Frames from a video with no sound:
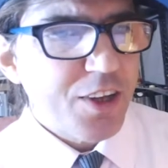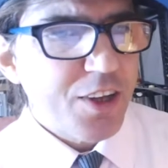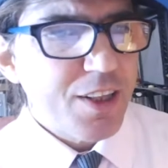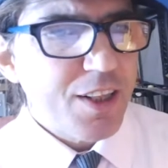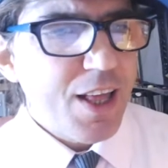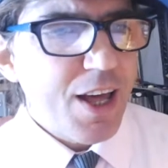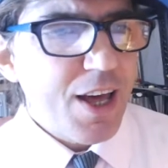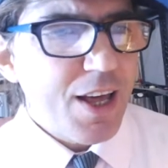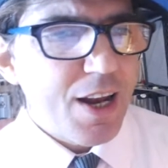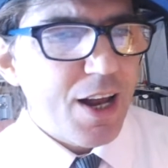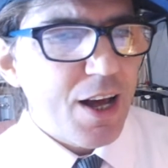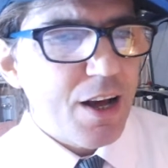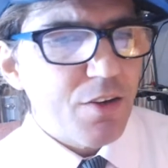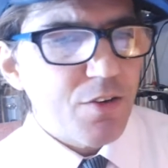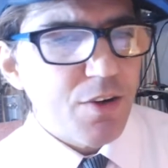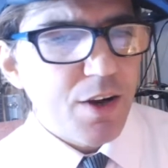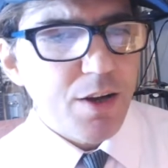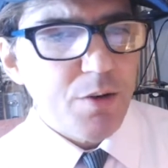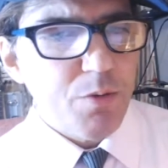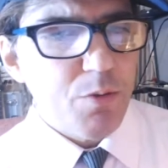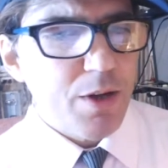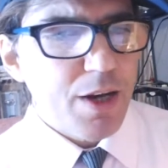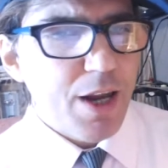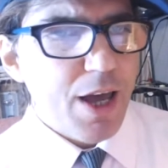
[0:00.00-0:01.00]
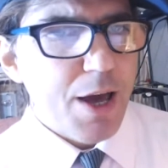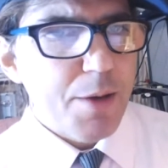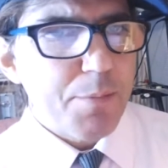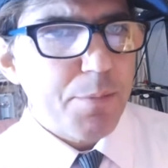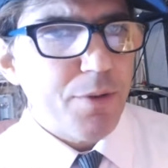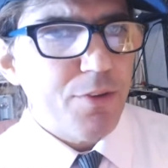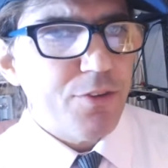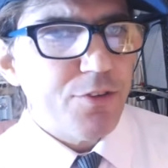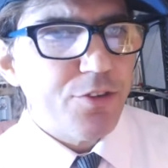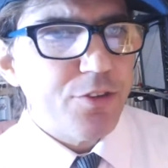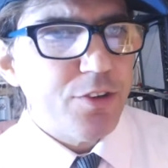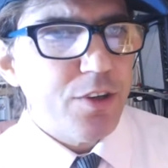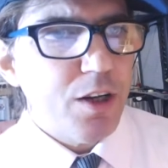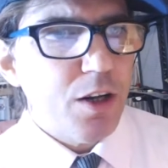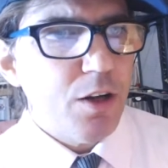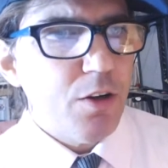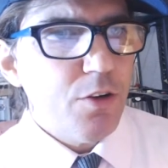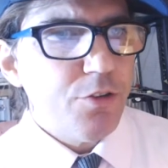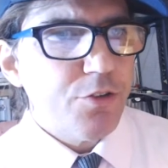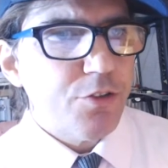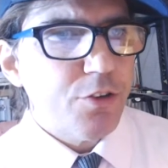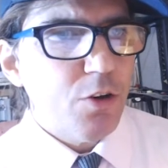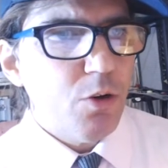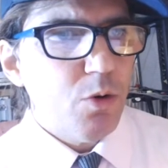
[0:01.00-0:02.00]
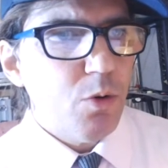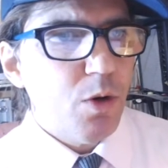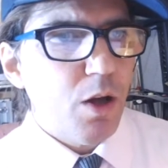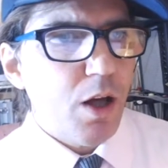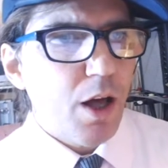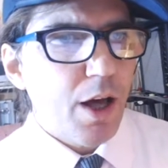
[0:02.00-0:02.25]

that out, right? And what happens, you know? So I